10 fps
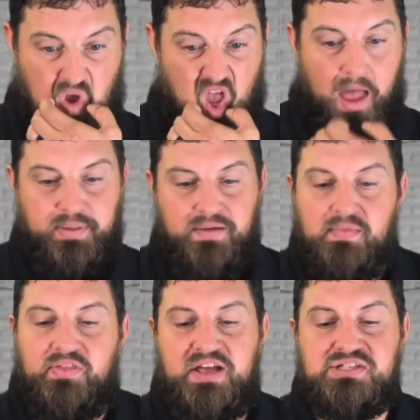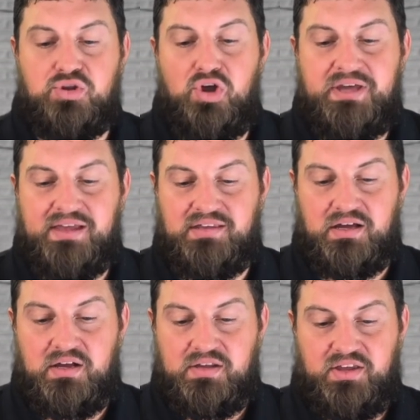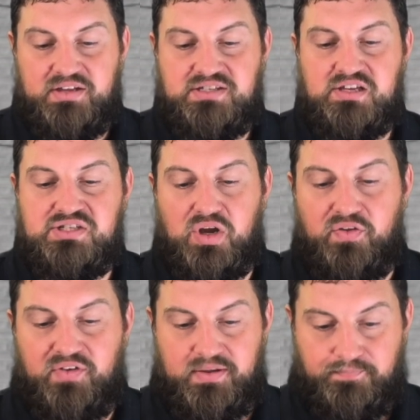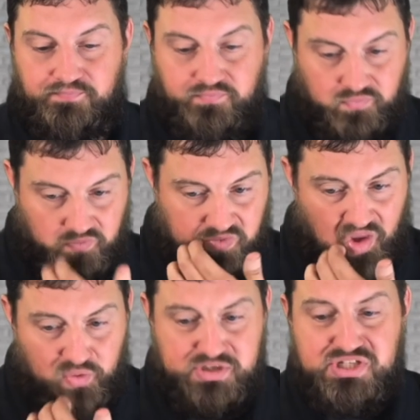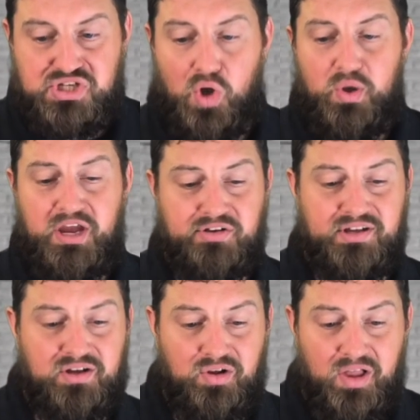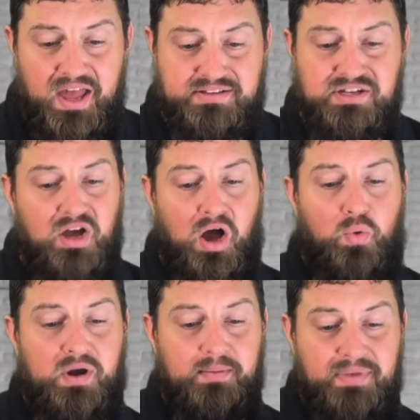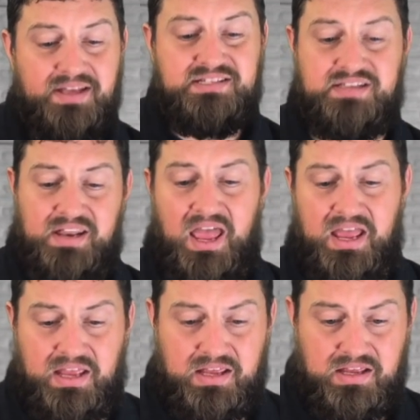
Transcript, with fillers: I mean, let's look at the, the, the servant who was so eager to collect on what it means today.